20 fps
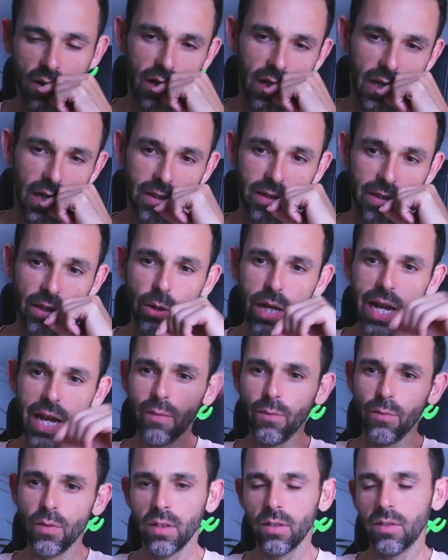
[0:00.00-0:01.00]
And there we
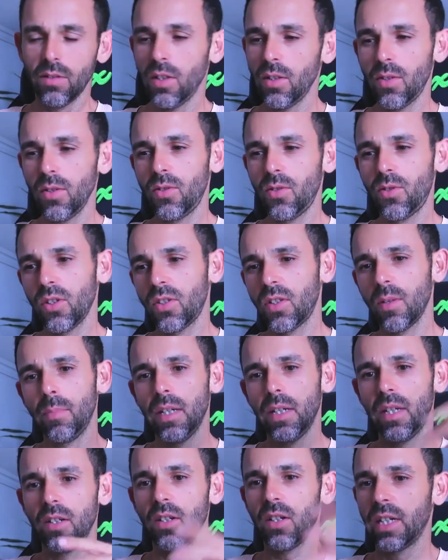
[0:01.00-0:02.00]
have it. This is just a
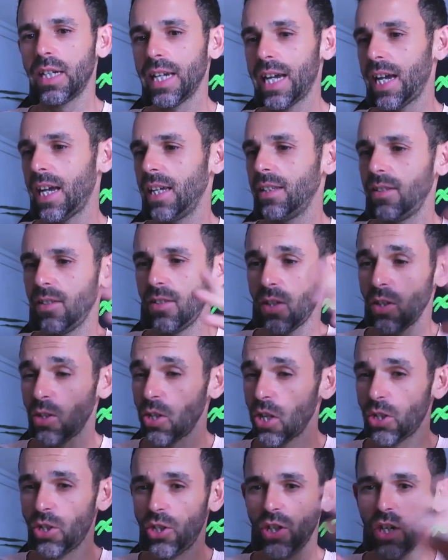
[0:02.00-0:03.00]
beginner guide in a
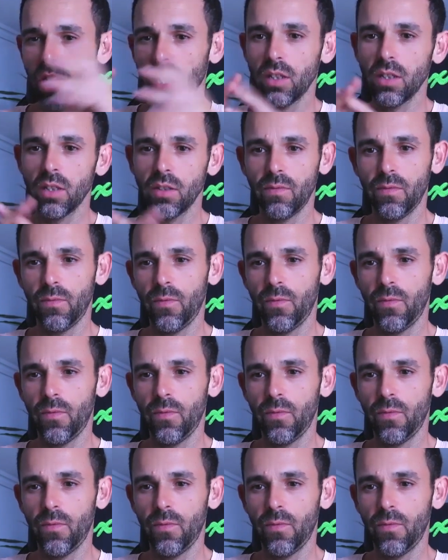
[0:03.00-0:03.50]
nutshell.